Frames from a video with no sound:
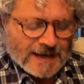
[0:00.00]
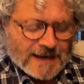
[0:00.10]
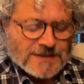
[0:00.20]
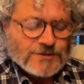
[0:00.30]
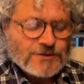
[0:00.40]

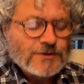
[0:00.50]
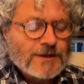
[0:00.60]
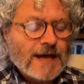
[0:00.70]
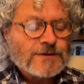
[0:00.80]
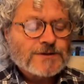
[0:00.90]
And as you do
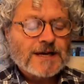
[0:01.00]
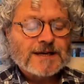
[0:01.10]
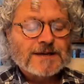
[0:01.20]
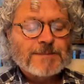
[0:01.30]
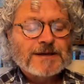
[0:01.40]
that, you
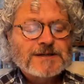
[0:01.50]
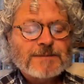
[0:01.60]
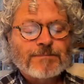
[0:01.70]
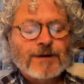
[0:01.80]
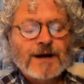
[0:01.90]
take in a big
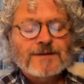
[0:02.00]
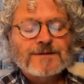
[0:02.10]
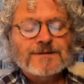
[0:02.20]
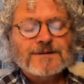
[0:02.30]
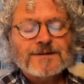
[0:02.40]
deep
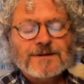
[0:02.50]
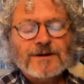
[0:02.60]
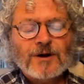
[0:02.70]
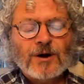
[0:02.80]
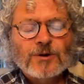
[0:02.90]
breath,
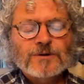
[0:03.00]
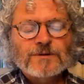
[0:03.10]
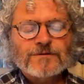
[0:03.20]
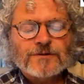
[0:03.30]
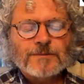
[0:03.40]

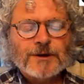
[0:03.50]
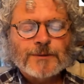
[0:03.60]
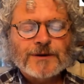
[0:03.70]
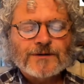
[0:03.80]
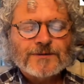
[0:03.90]
hold for a
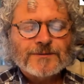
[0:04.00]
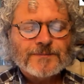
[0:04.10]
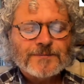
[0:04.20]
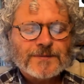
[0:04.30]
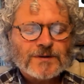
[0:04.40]
moment,
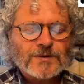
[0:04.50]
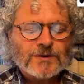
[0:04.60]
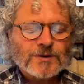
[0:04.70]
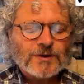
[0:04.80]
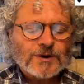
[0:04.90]

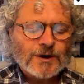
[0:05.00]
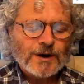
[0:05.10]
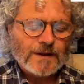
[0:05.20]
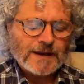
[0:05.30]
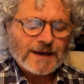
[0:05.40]

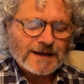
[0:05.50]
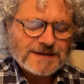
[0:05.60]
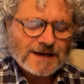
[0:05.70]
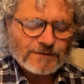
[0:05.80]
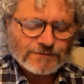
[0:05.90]
and then
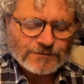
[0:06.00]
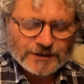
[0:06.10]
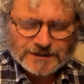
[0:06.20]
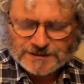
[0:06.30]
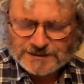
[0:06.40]
let out
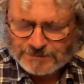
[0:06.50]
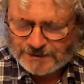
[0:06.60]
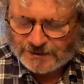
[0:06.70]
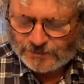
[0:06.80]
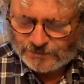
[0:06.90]
fully and
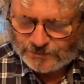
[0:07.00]
deeply.